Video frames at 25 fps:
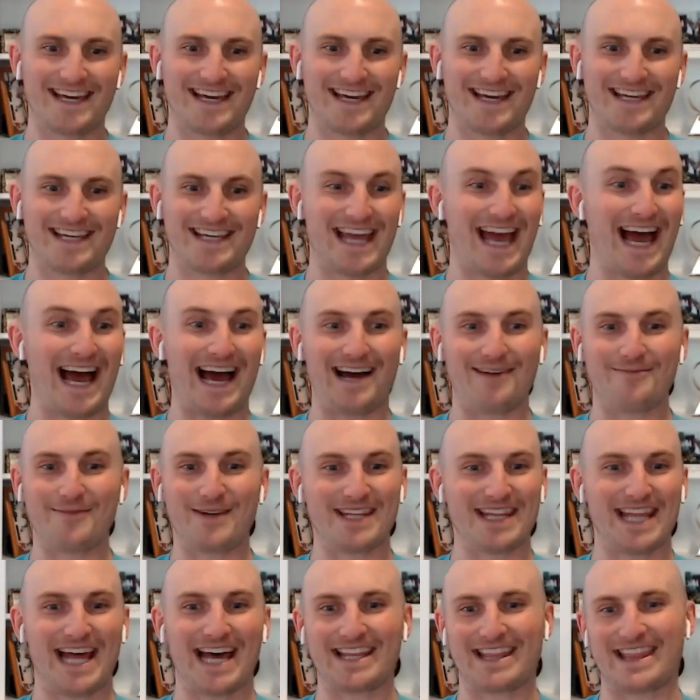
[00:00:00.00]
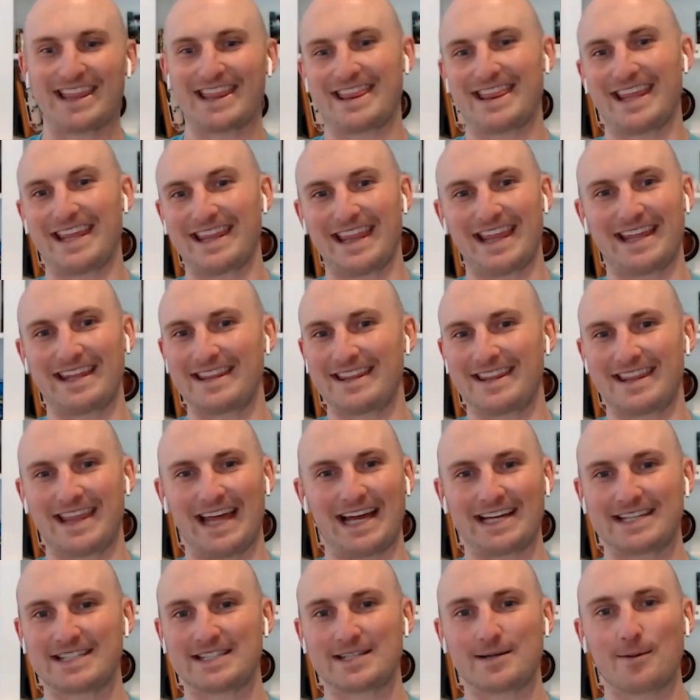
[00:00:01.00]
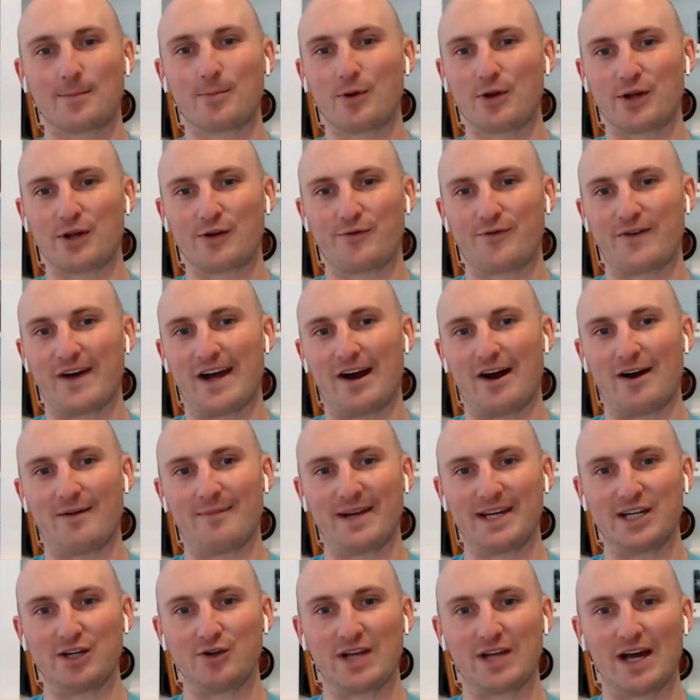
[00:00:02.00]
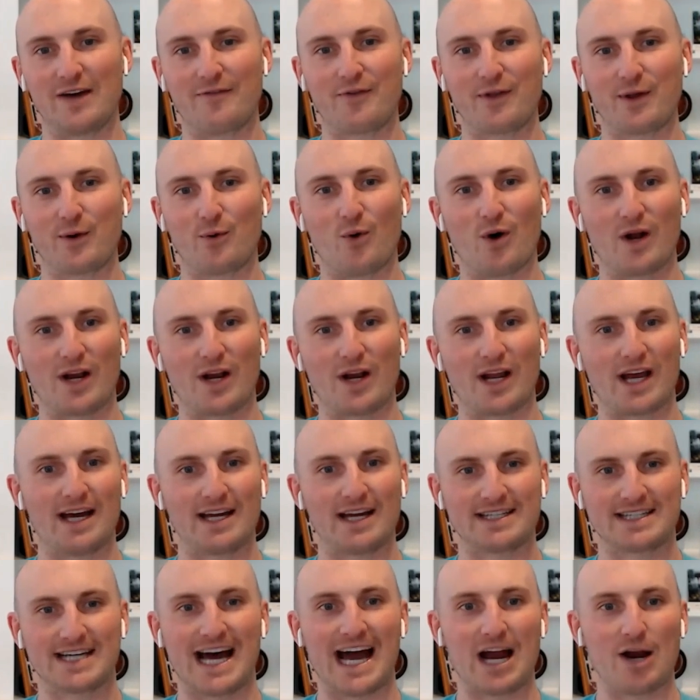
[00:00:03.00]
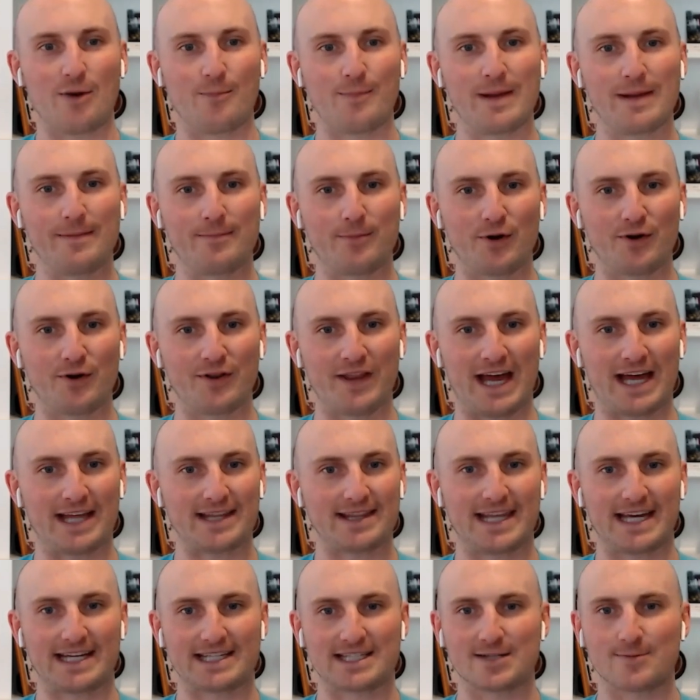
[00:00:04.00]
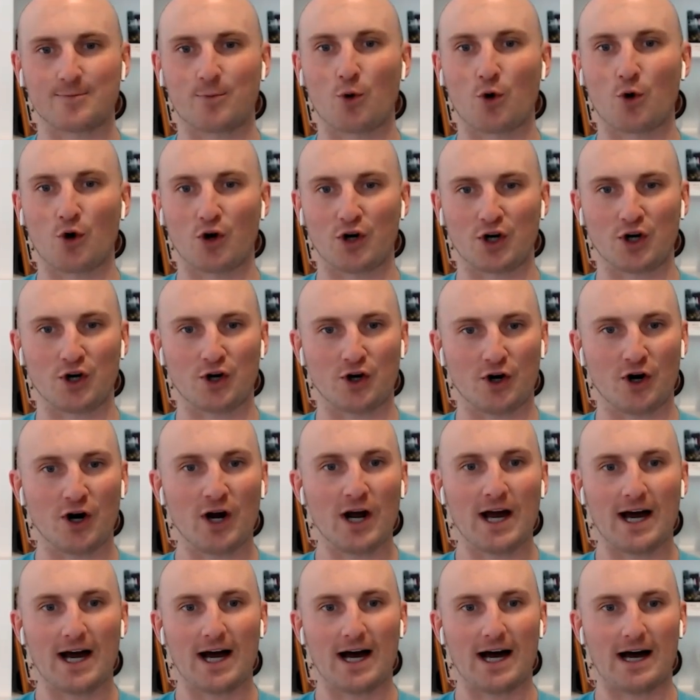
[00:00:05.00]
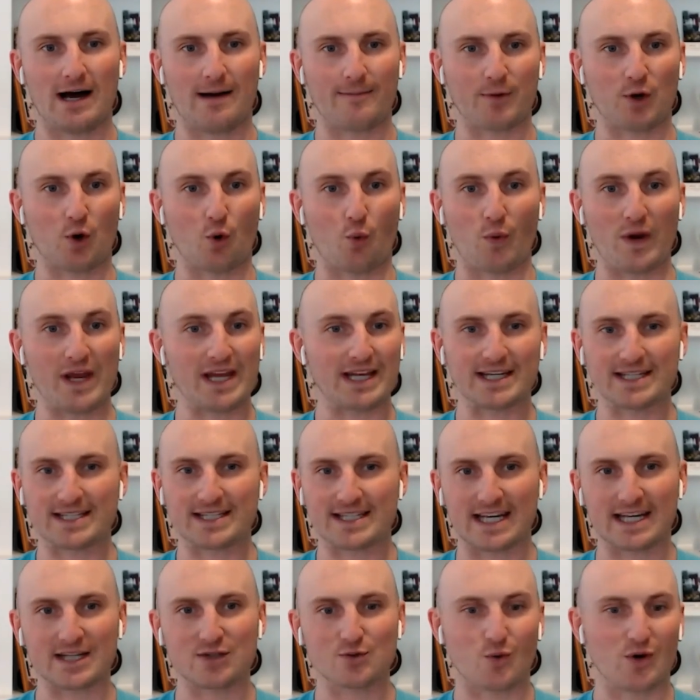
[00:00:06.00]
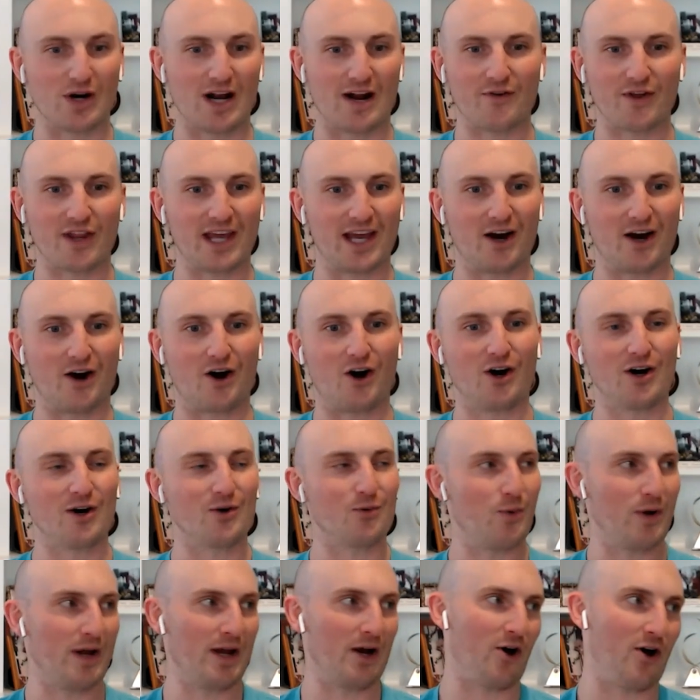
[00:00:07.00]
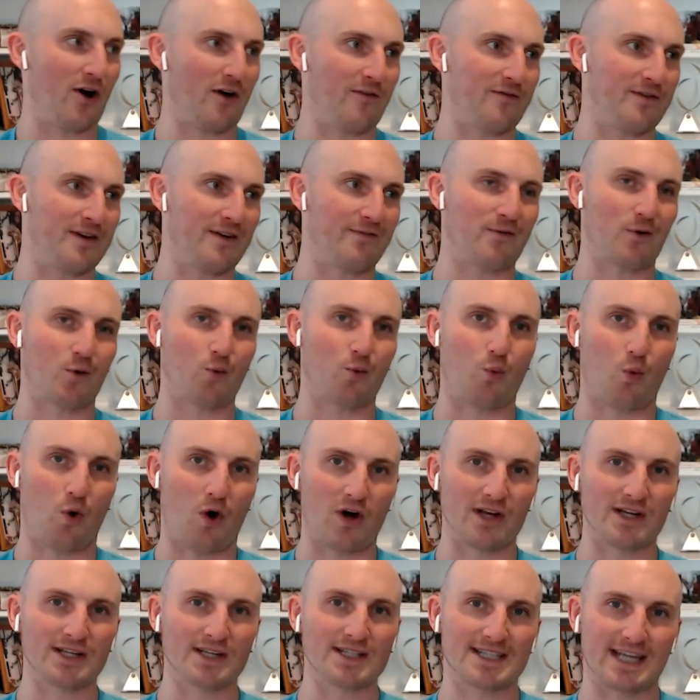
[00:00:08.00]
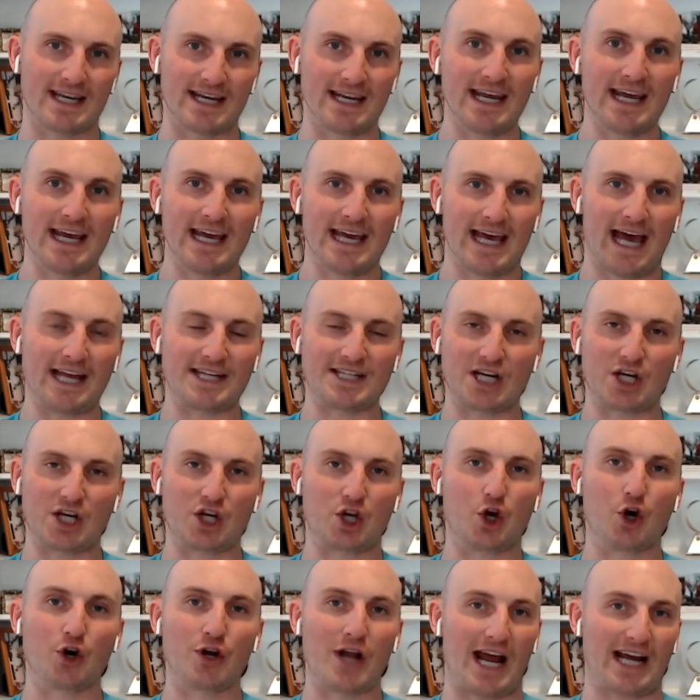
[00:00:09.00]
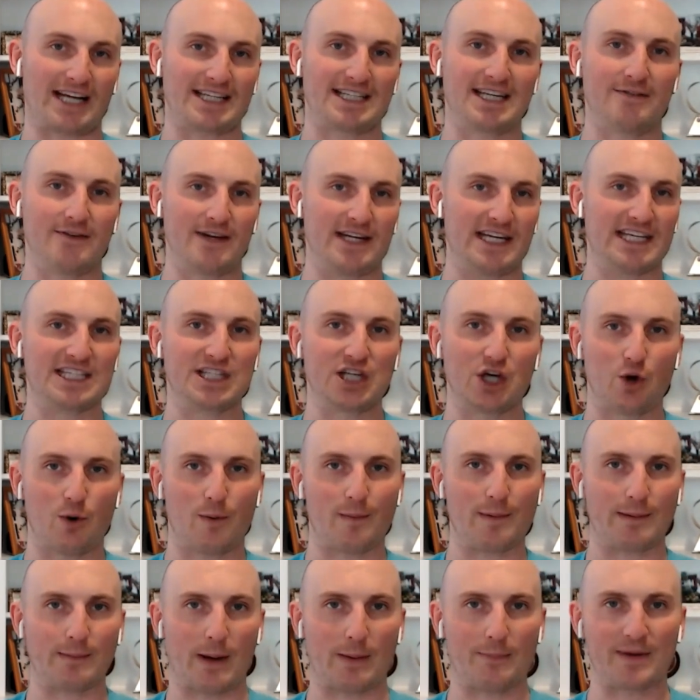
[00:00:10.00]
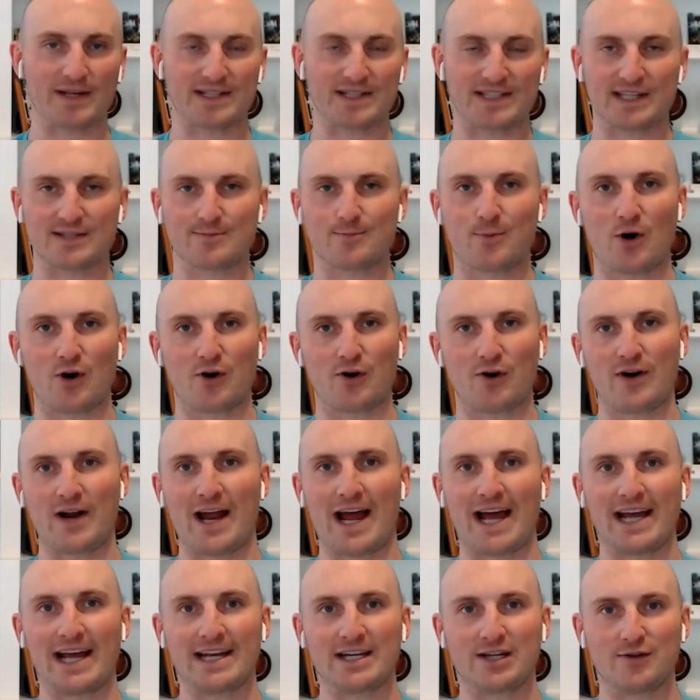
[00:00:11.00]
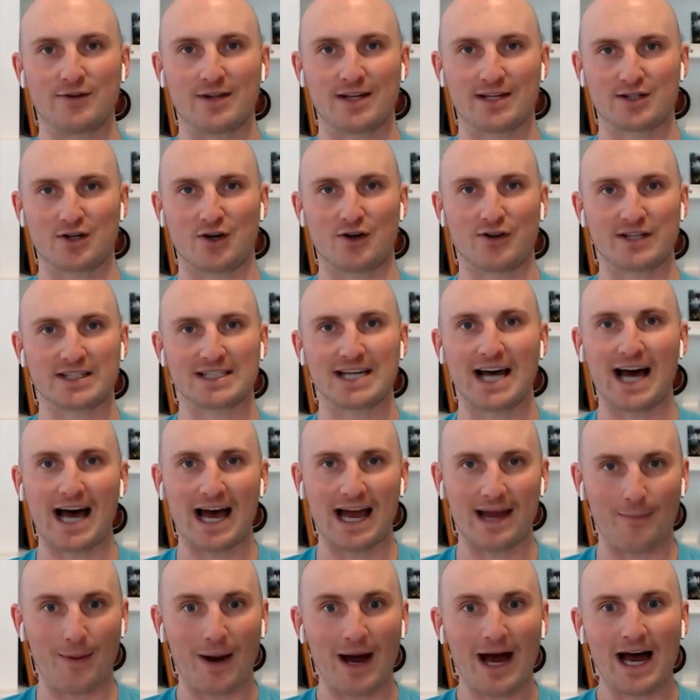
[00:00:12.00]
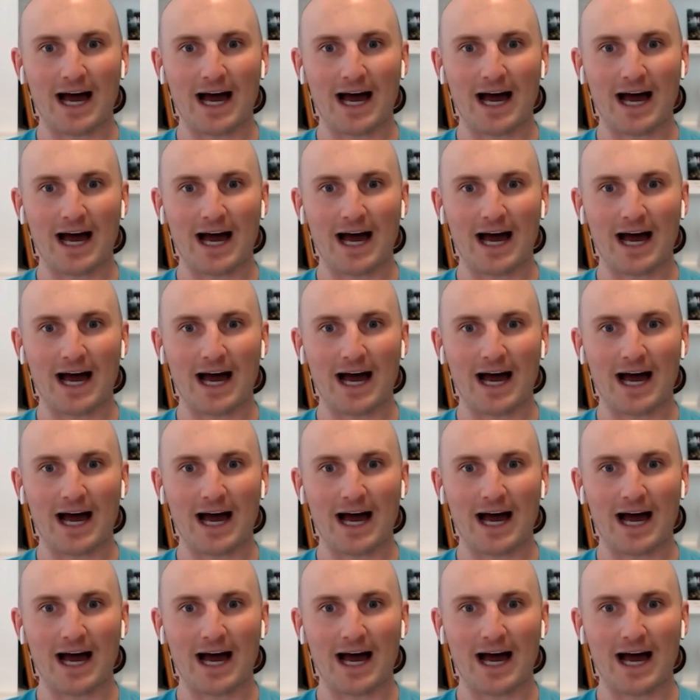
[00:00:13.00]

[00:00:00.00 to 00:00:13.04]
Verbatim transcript: Yeah, I mean, that that's completely fair. I mean, you definitely want to, to hire people that, that support your um, your weaknesses, whatever they are, and we all have different ones. And that's a good activity, too. I mean, my business partner and I do this all the time.